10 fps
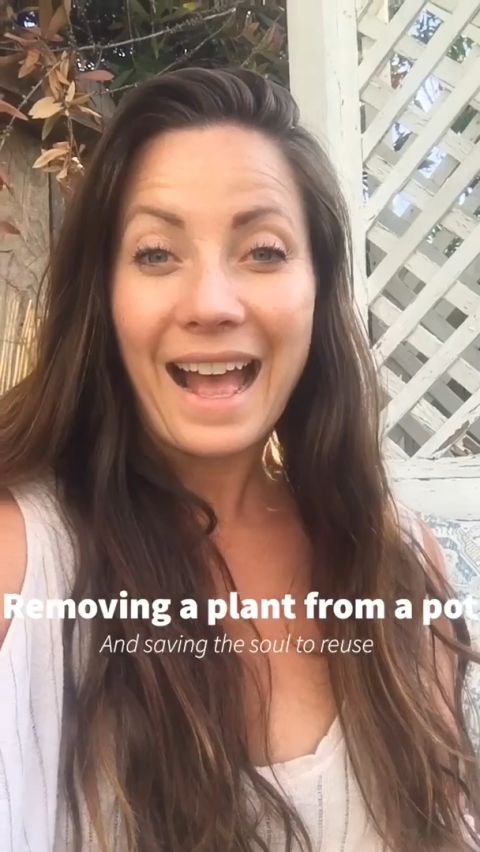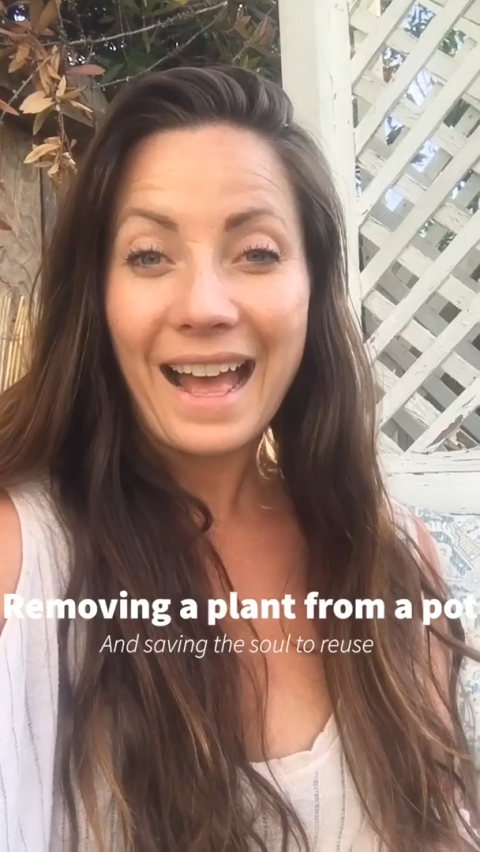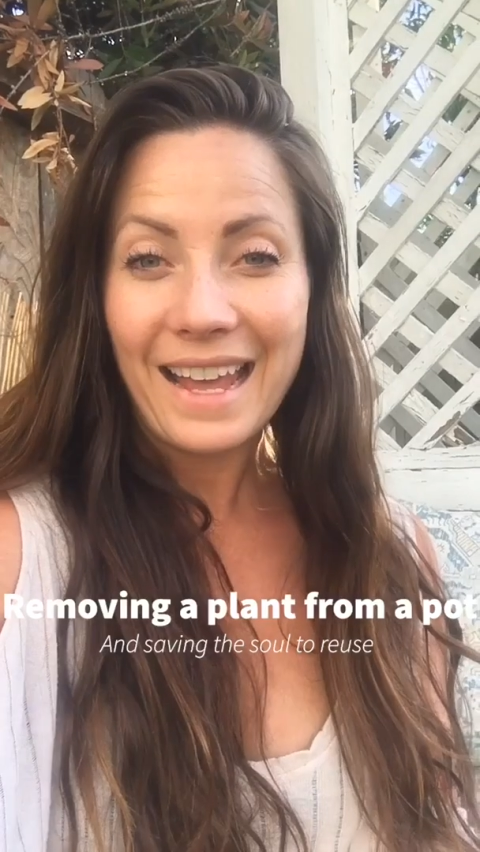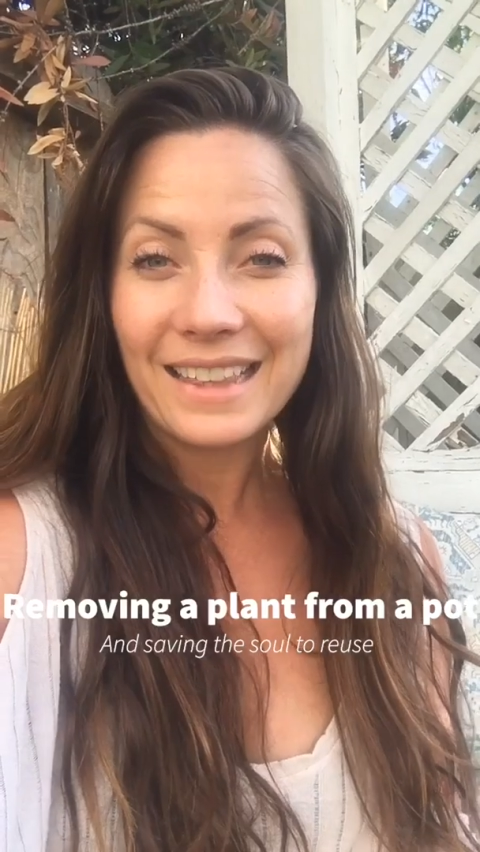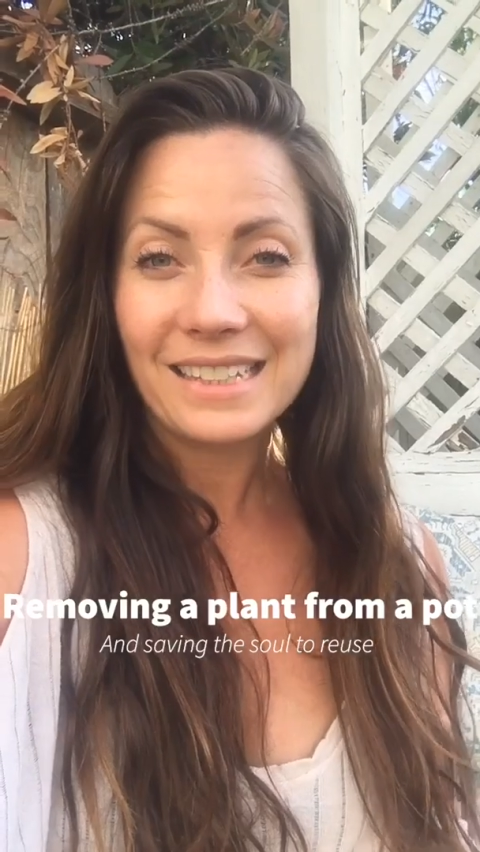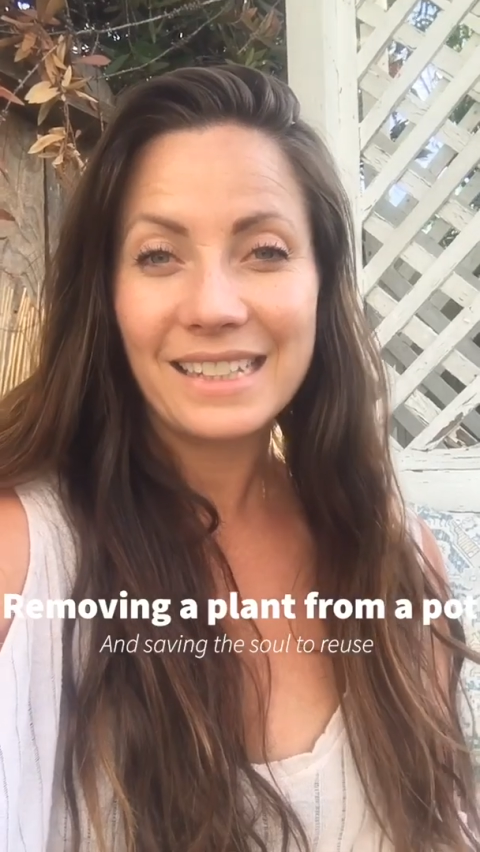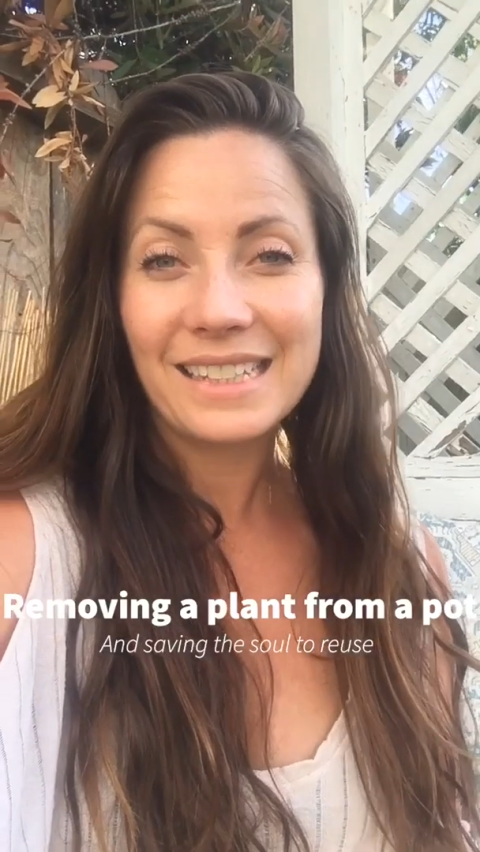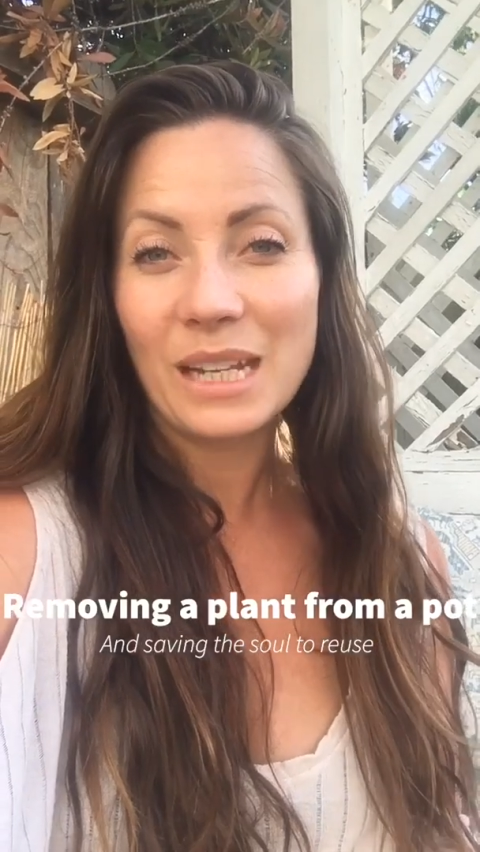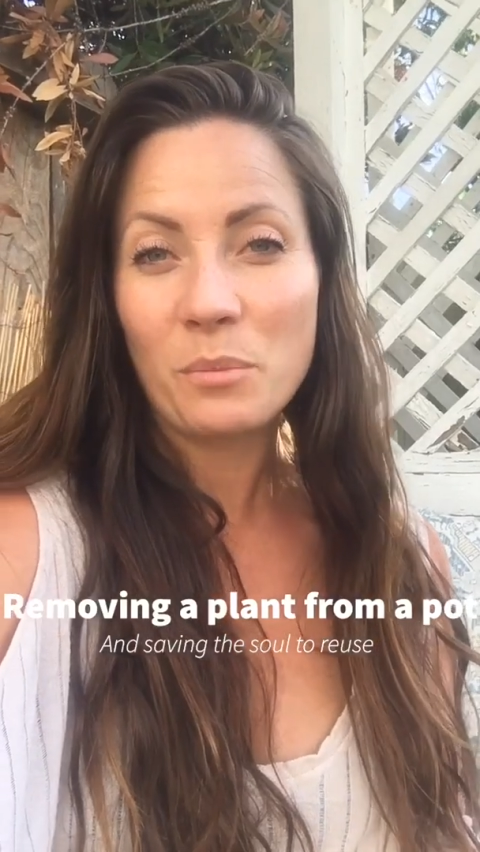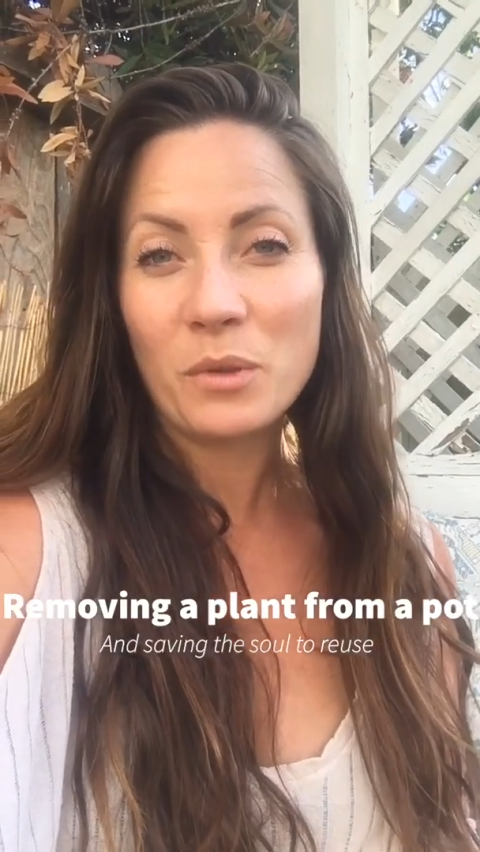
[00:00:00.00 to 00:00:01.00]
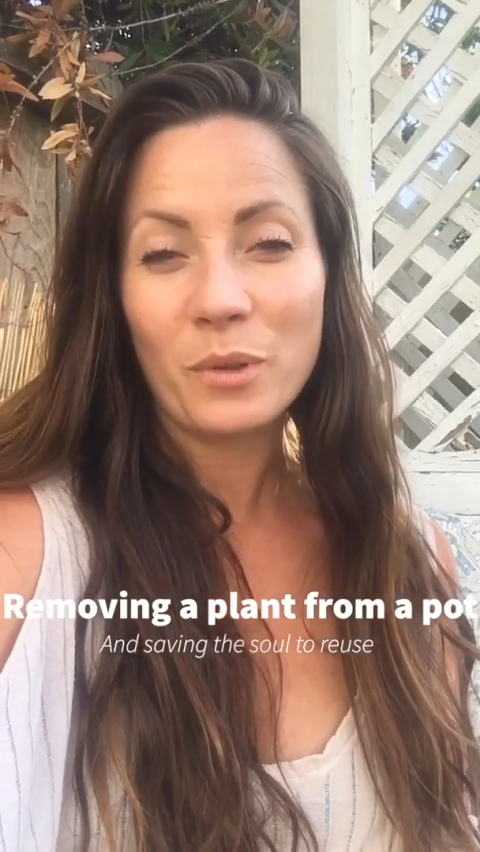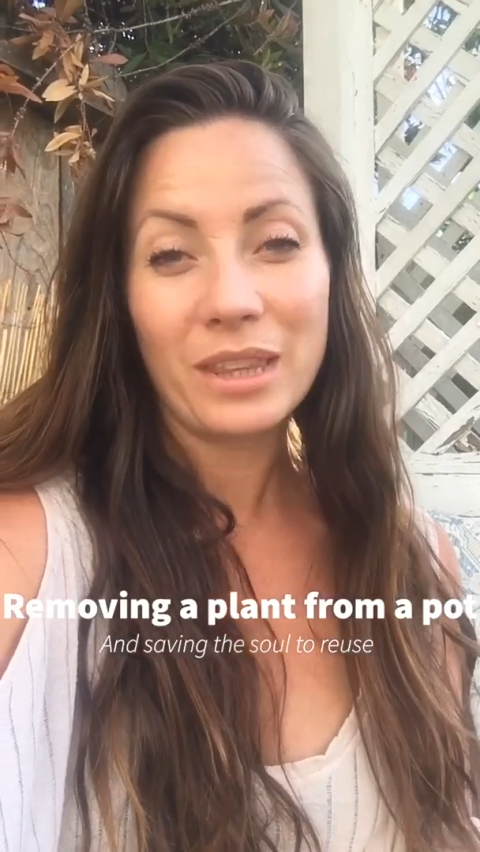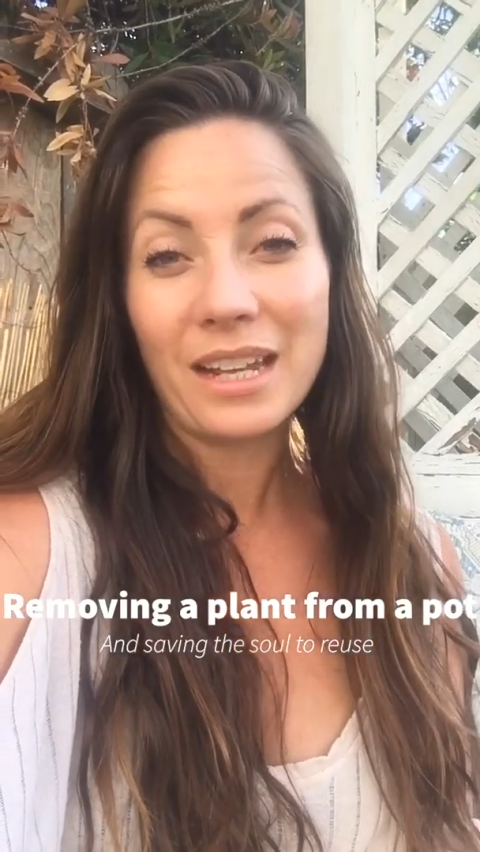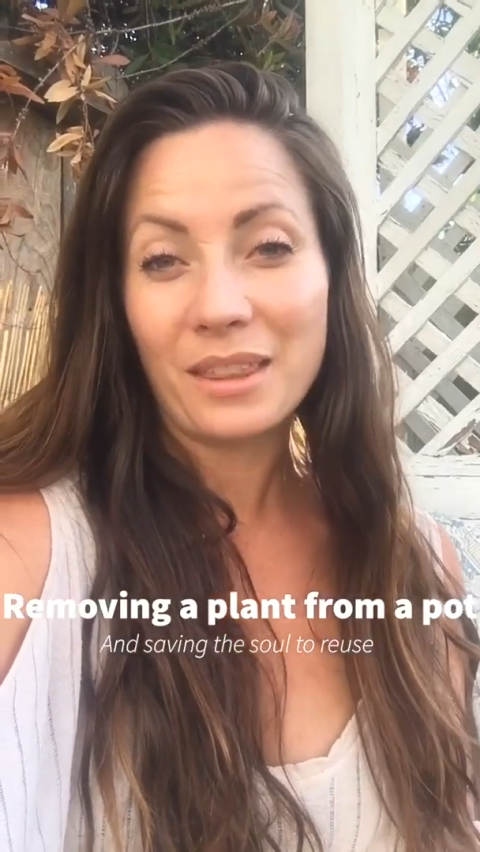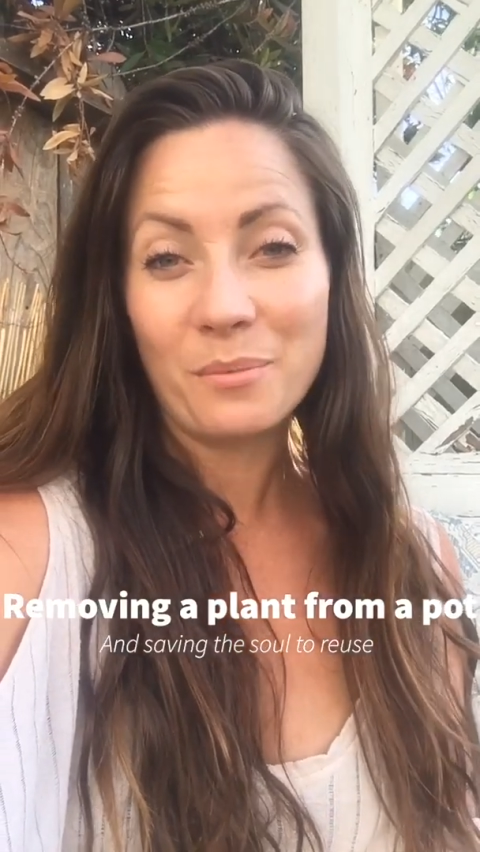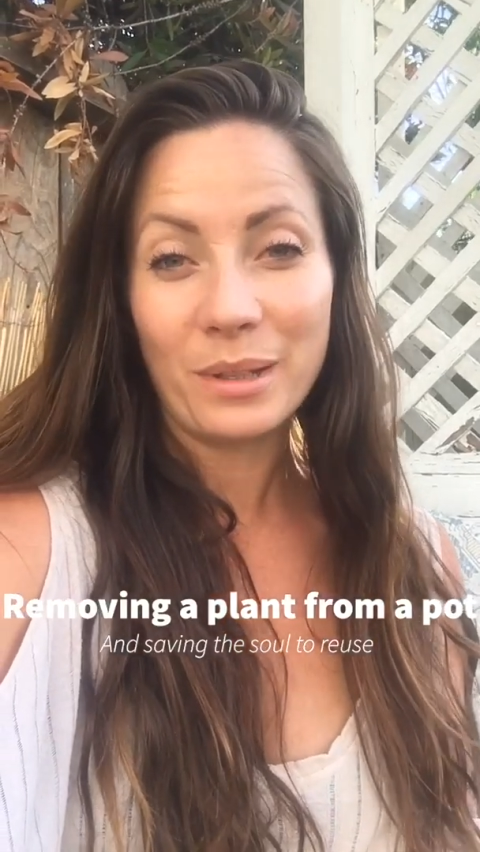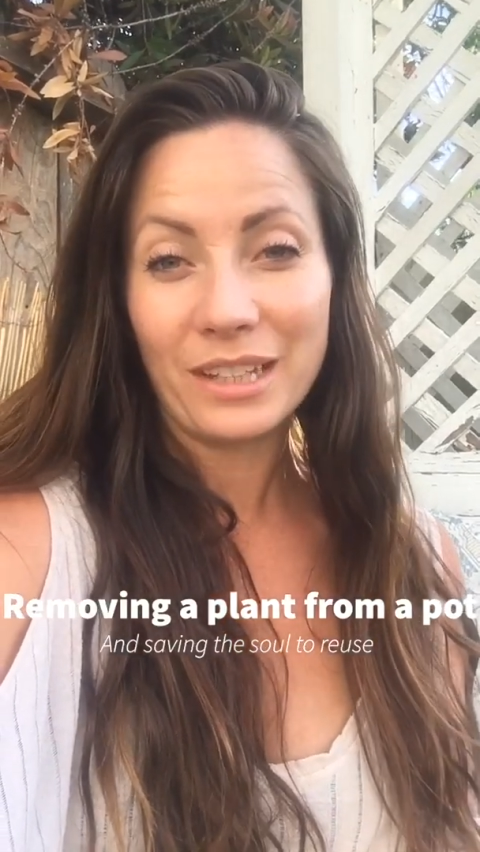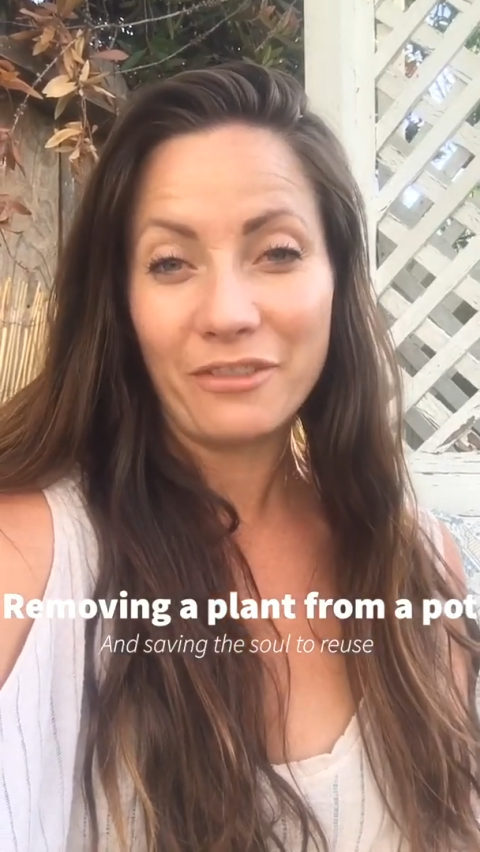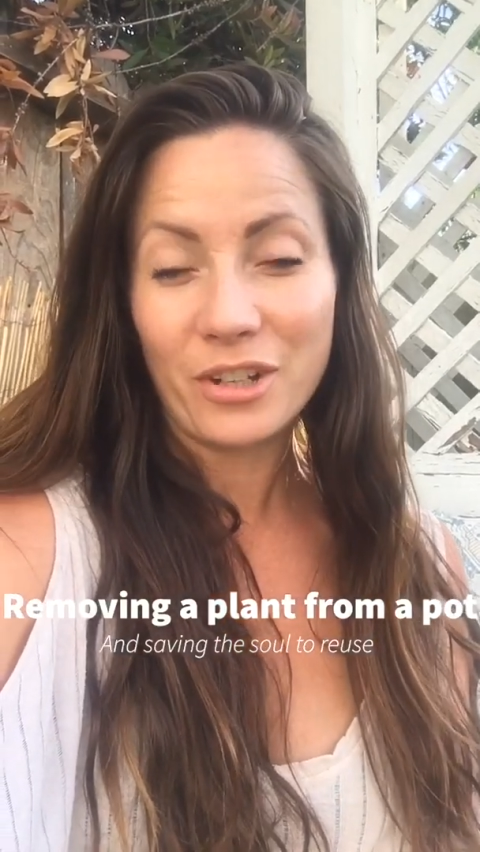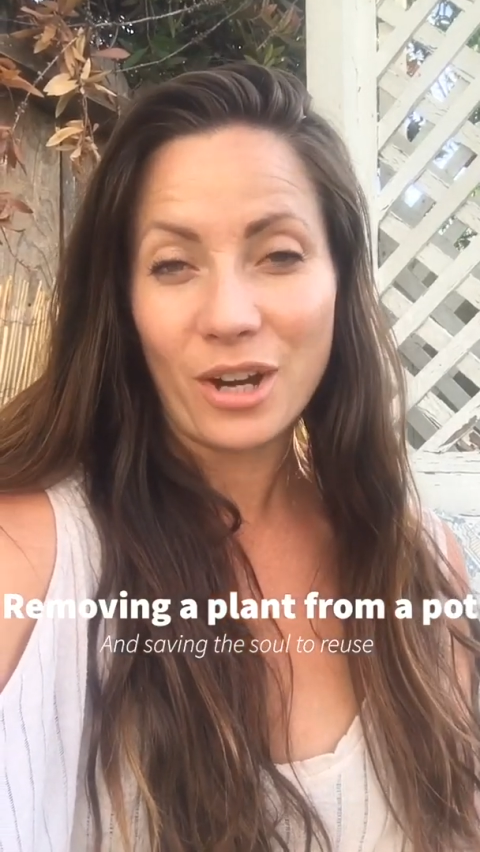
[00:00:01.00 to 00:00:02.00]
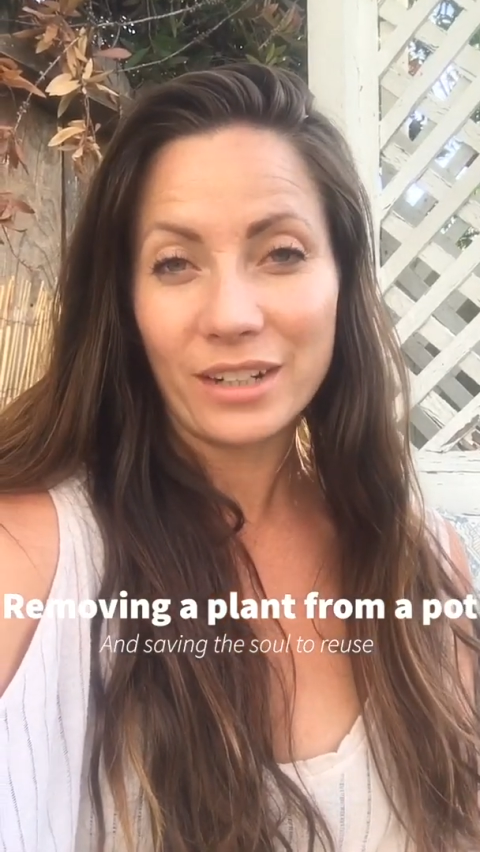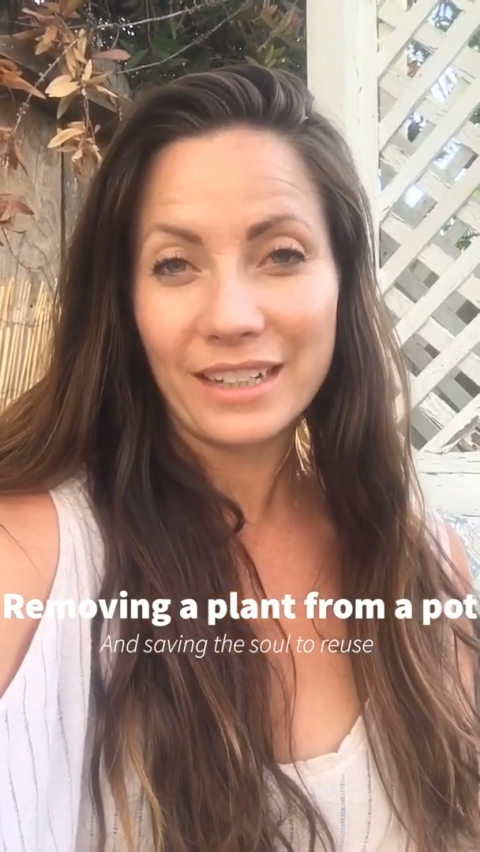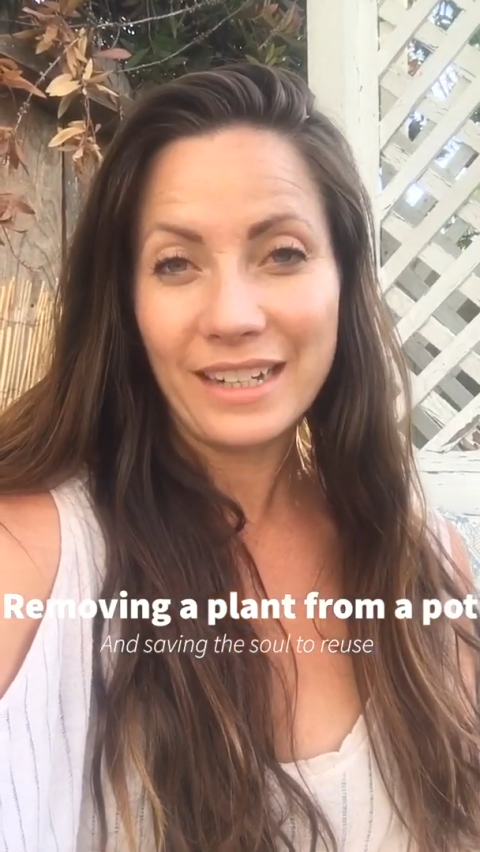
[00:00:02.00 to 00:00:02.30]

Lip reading: Hi, this is Cinnamon with Nothing But Love Garden,